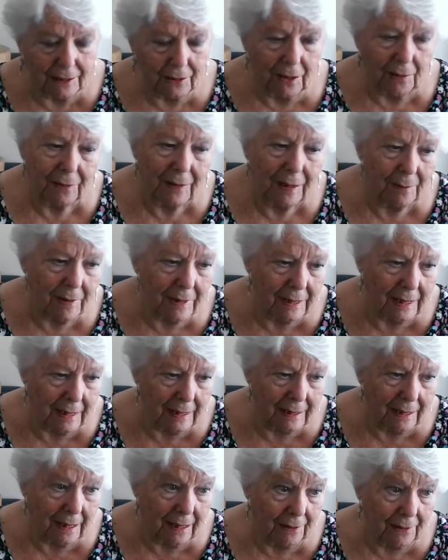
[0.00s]
No, I've never
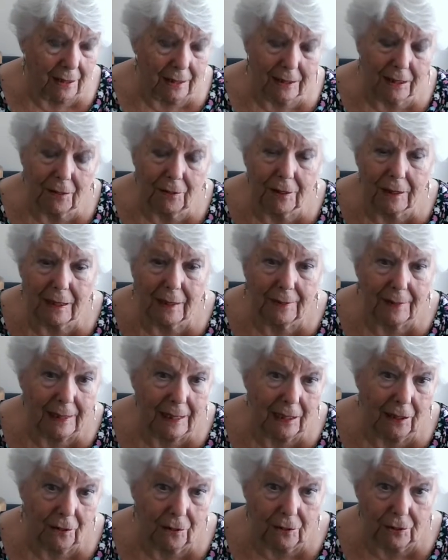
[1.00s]
said that, but I don't think I've had
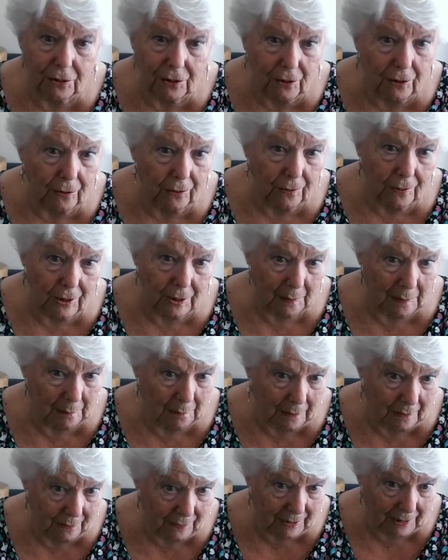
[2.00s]
a lot of tolerance of
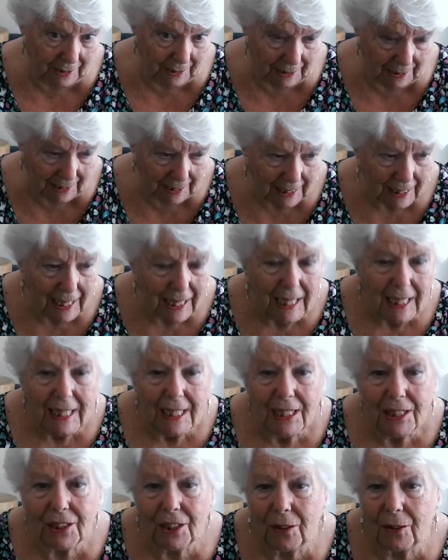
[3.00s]
poverty.
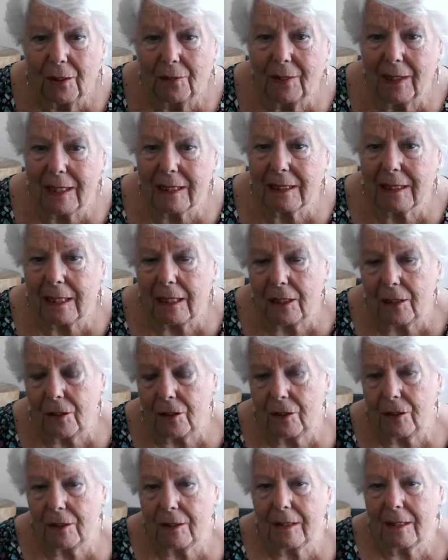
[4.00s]
So I've had to
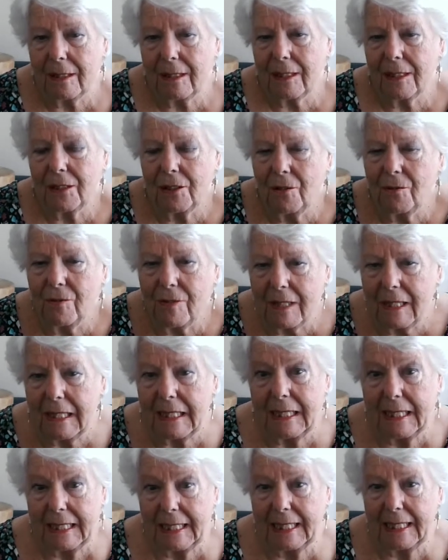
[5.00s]
learn to
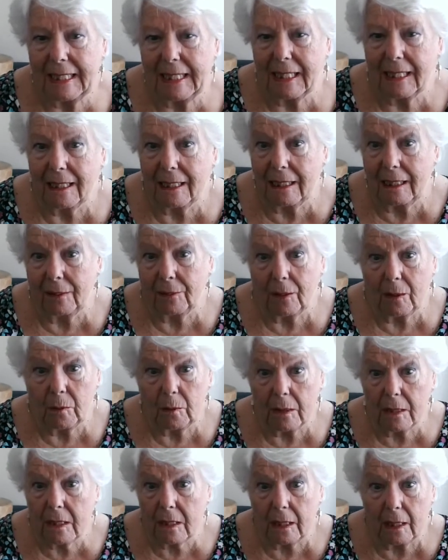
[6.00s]
really live on
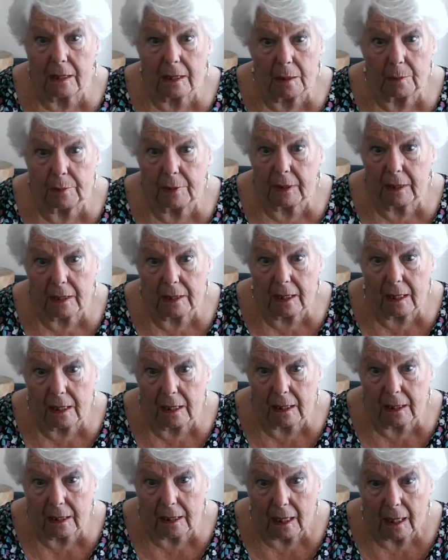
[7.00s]
one slice of bread a
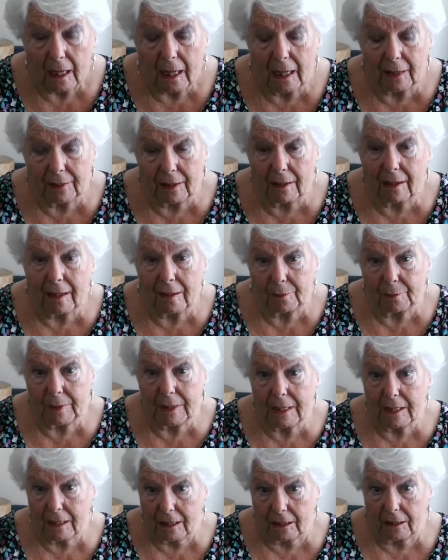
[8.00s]
day, and there have
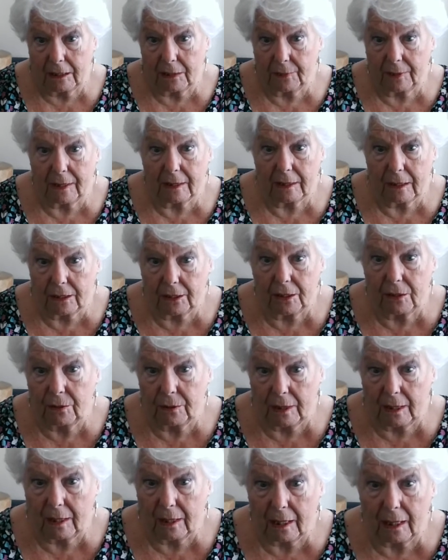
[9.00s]
been times I've had to do
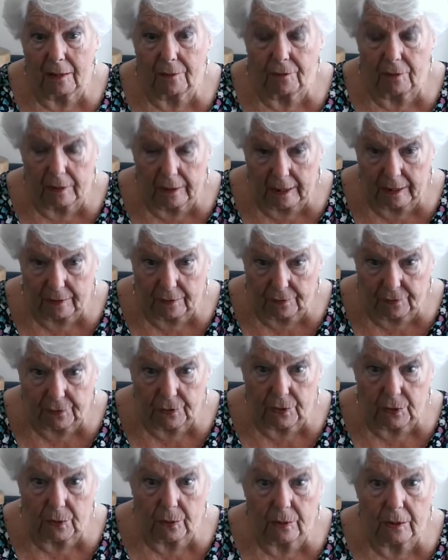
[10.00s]
that. I've run out of
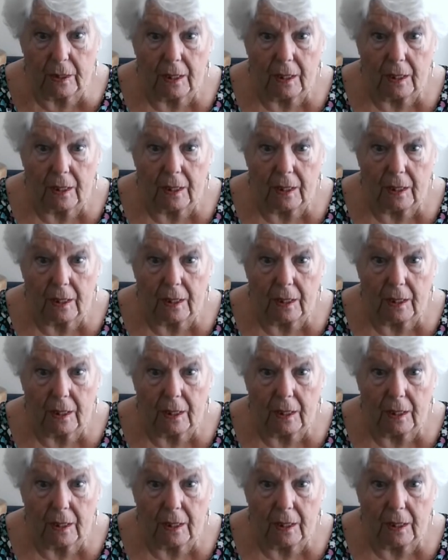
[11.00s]
food.